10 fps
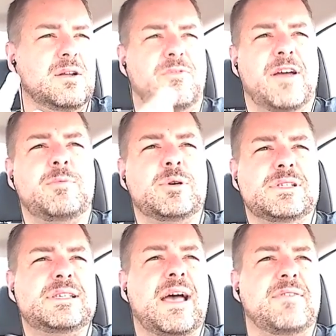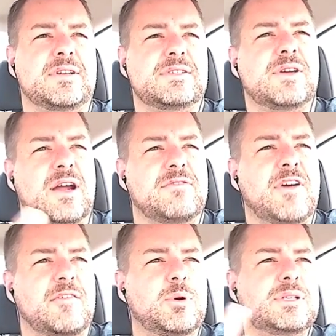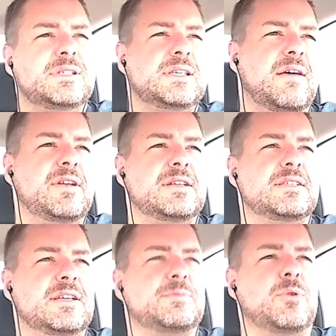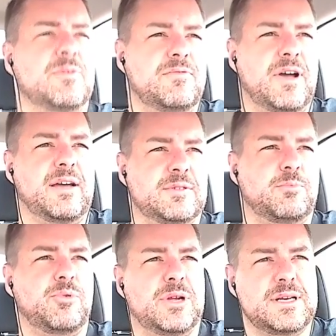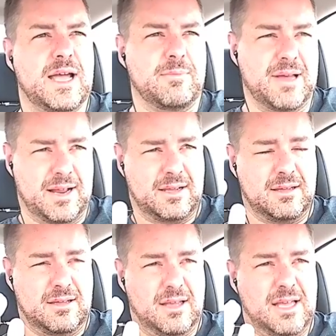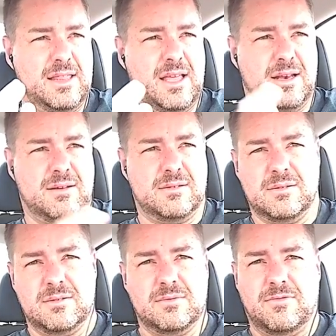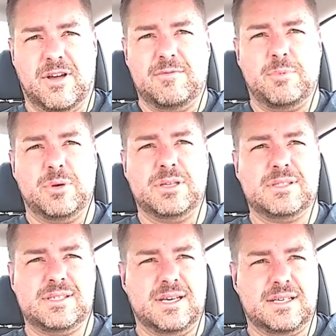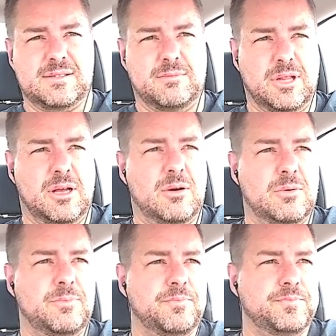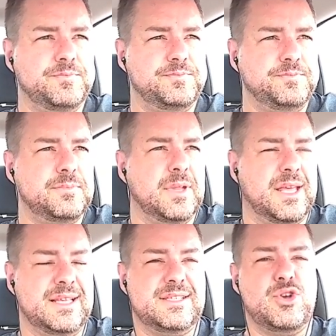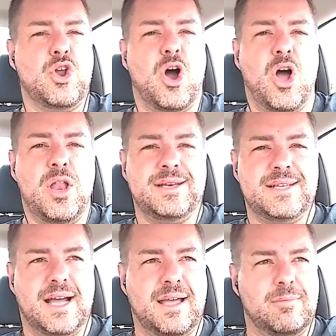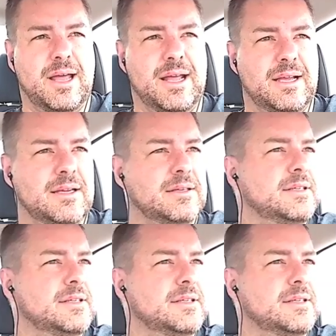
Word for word: No, 5.7, sorry. 5.7 to 6.5 is pre-diabetic. And then 5.6 and below is non-diabetic.